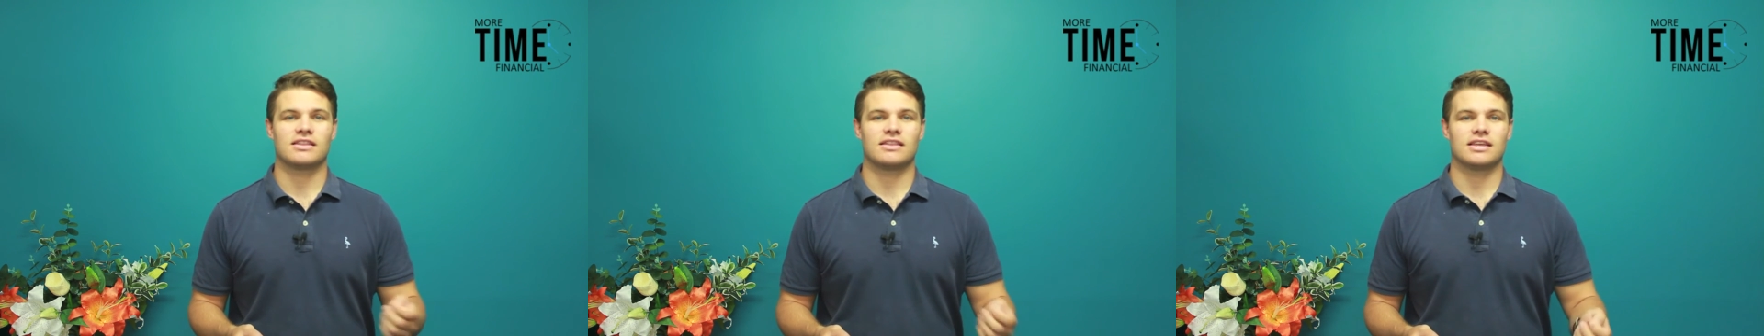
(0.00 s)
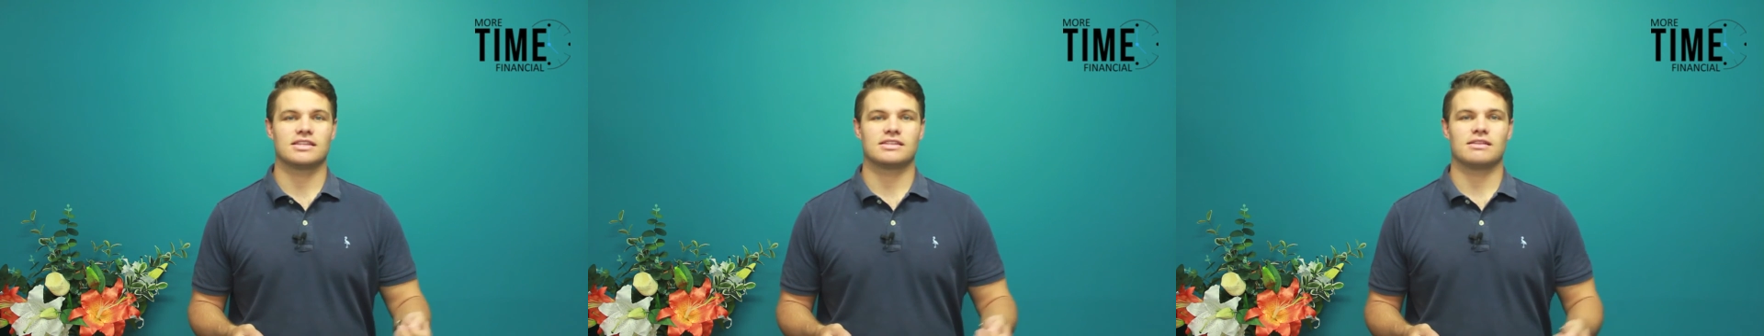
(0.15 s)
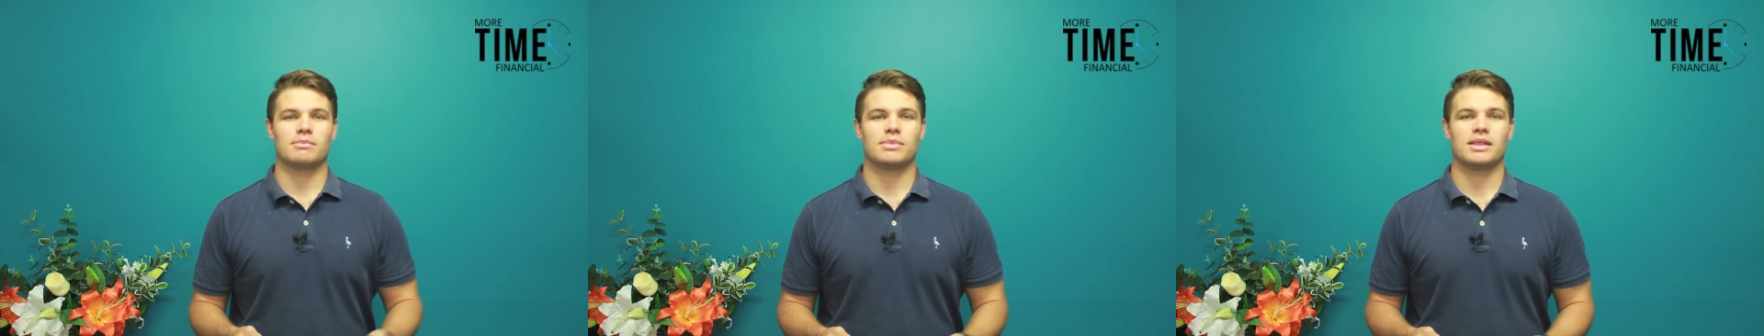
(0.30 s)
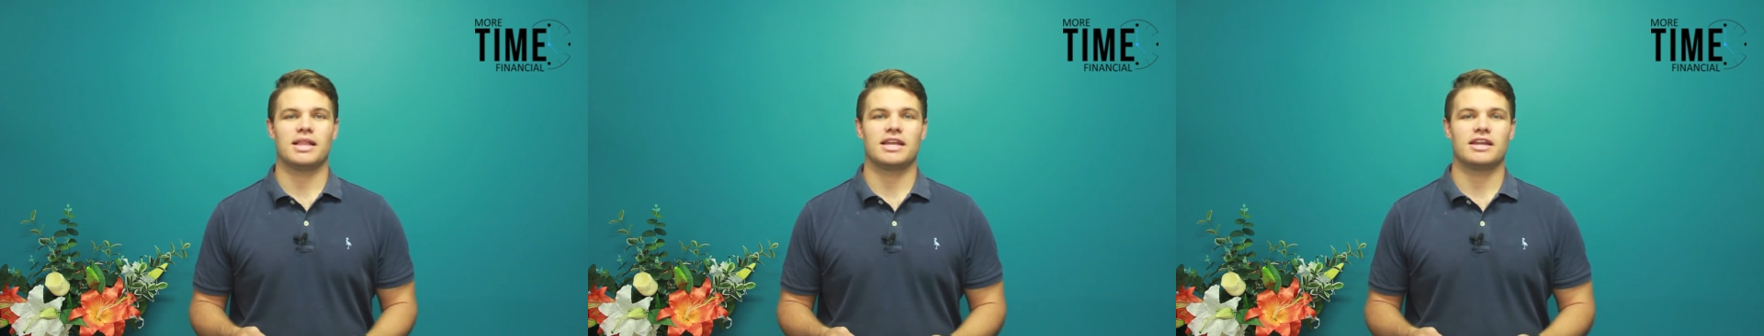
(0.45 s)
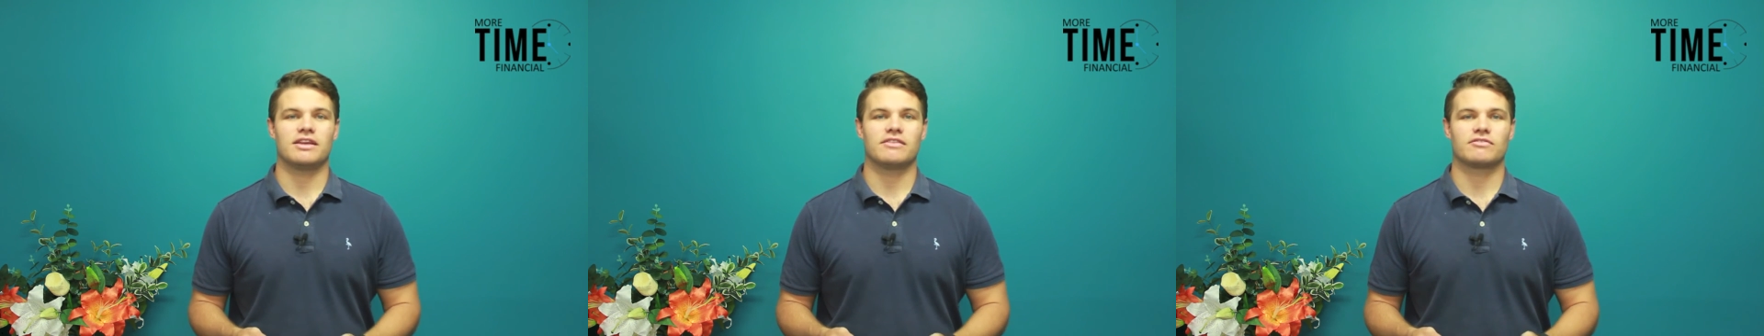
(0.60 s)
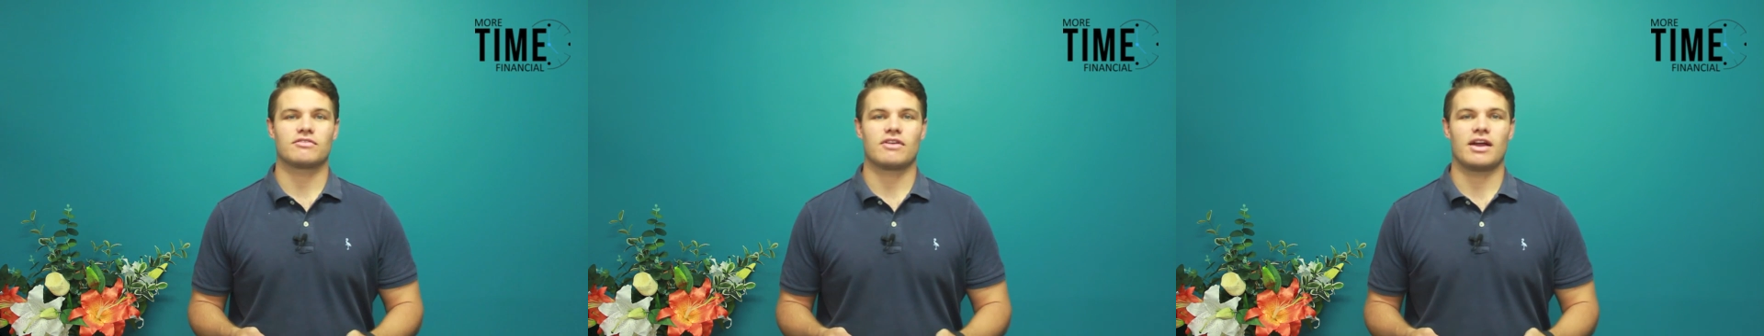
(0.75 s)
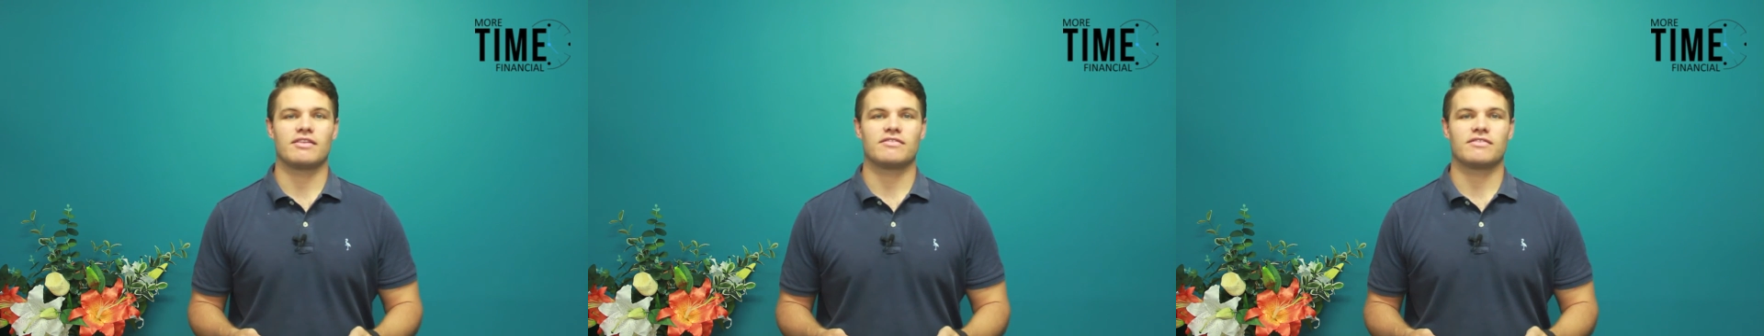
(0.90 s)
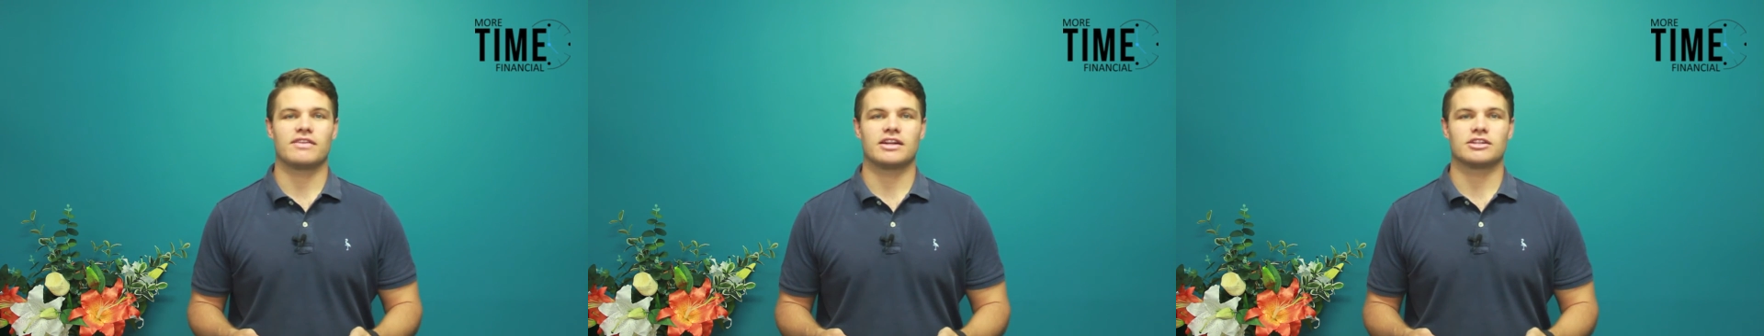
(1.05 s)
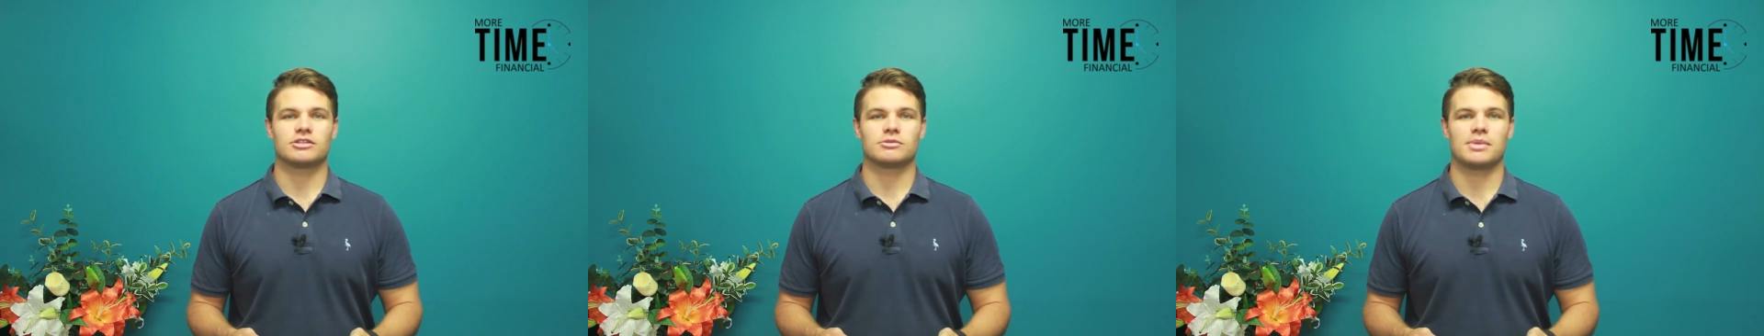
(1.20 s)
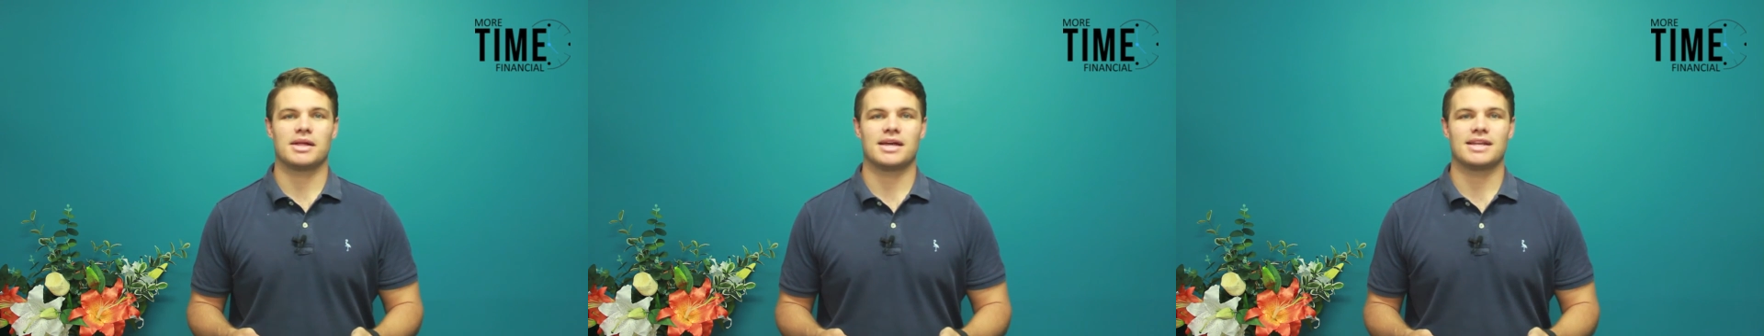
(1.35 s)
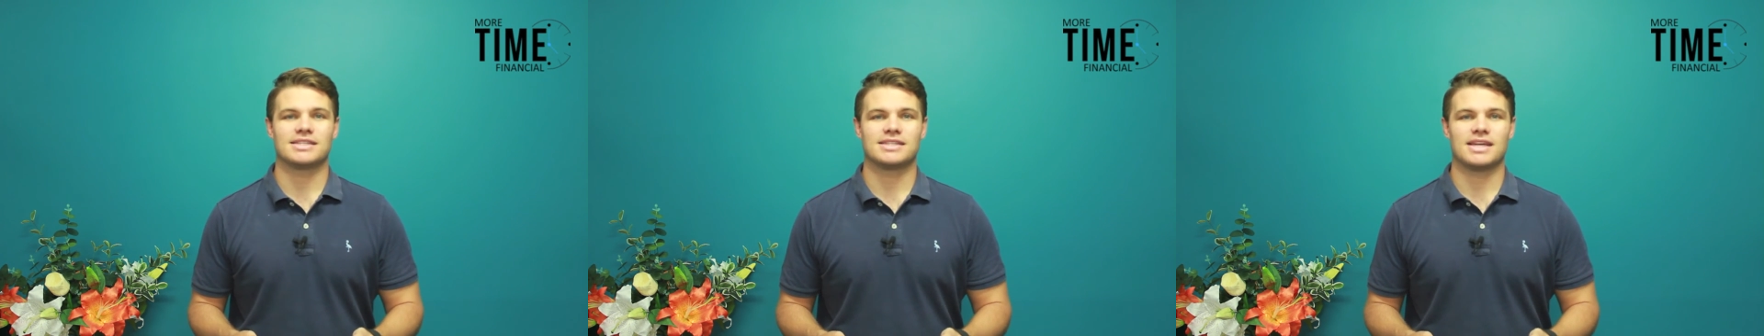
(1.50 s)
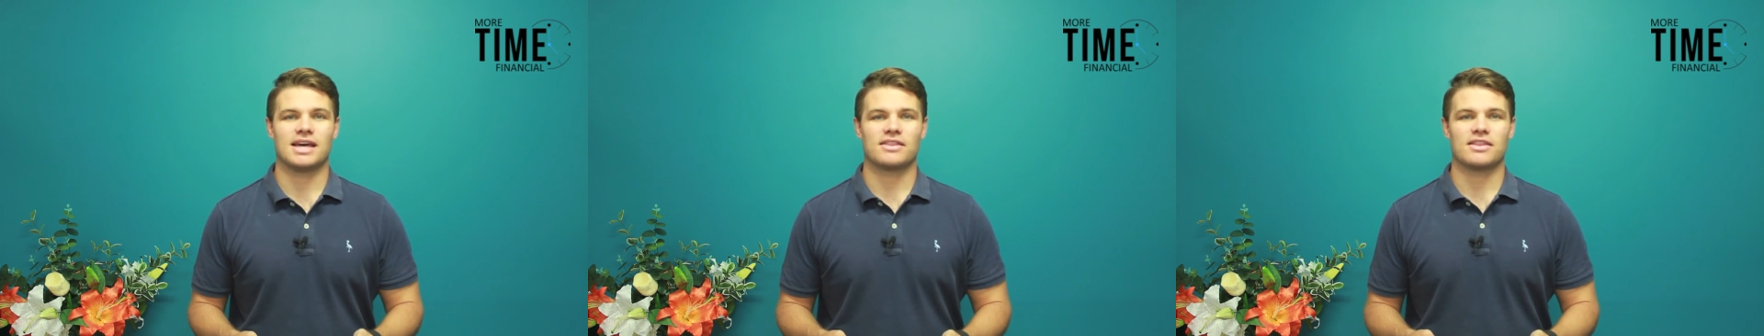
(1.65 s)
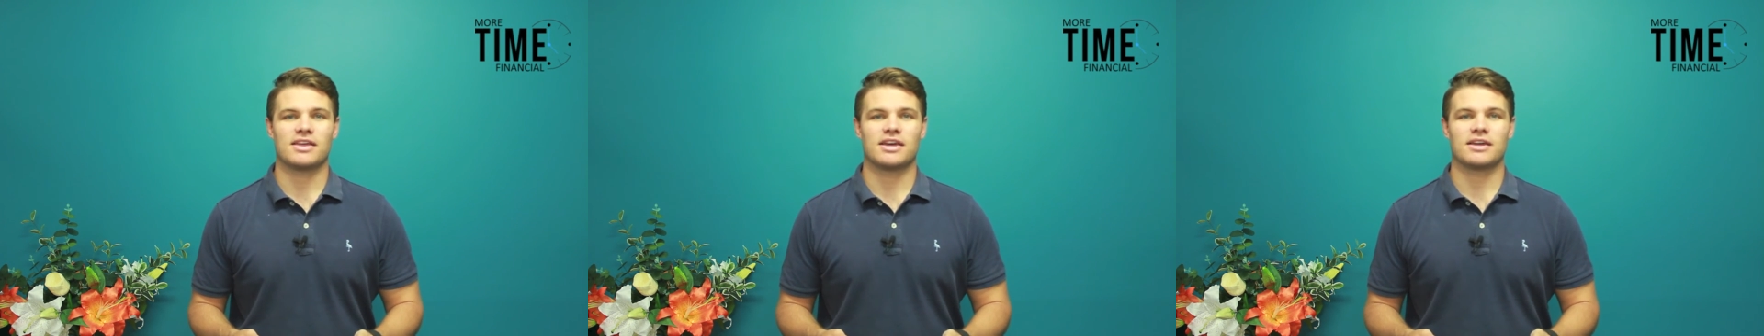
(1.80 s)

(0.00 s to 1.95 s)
there's plenty of great financial planners out